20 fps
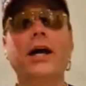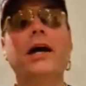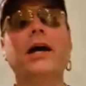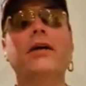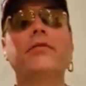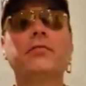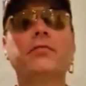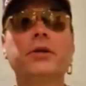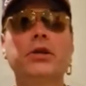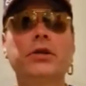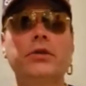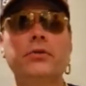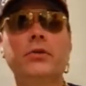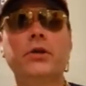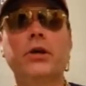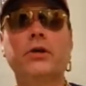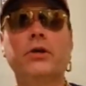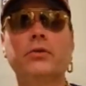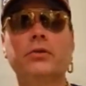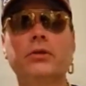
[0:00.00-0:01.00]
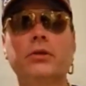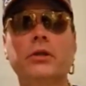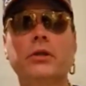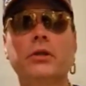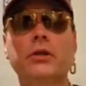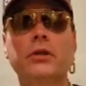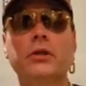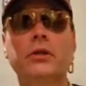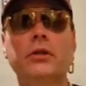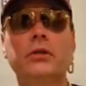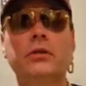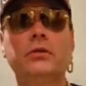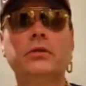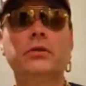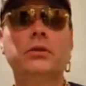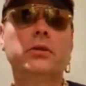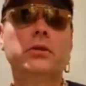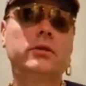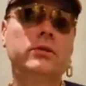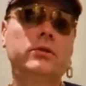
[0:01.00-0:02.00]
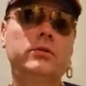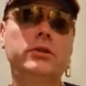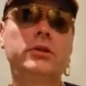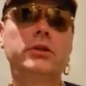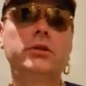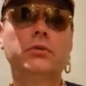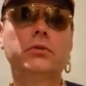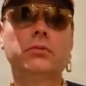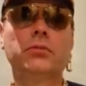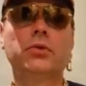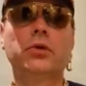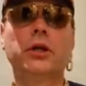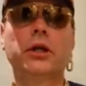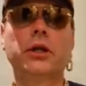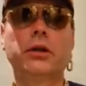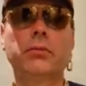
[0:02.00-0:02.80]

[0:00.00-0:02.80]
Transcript: I have them and you don't. Don't you wish you were more